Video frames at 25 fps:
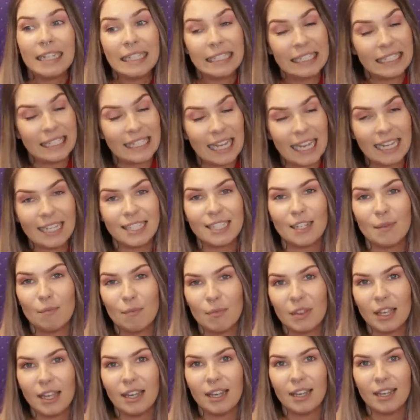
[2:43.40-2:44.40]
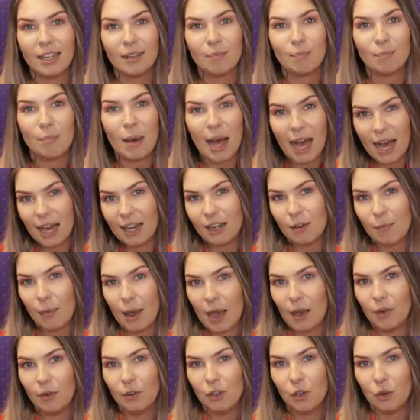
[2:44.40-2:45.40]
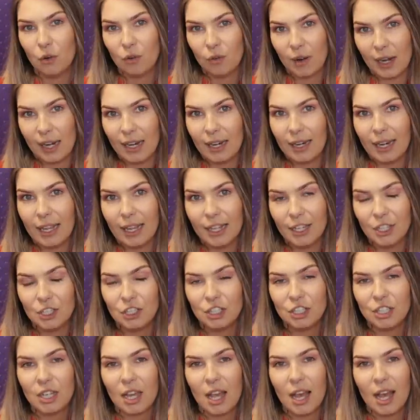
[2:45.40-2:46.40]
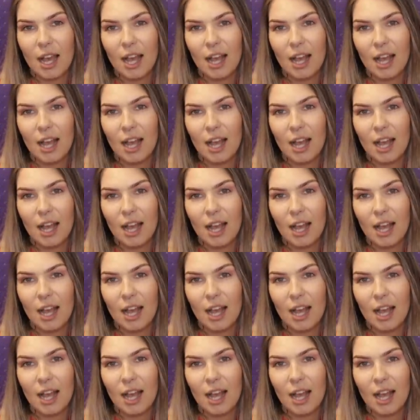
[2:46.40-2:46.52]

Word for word: say something bad about your English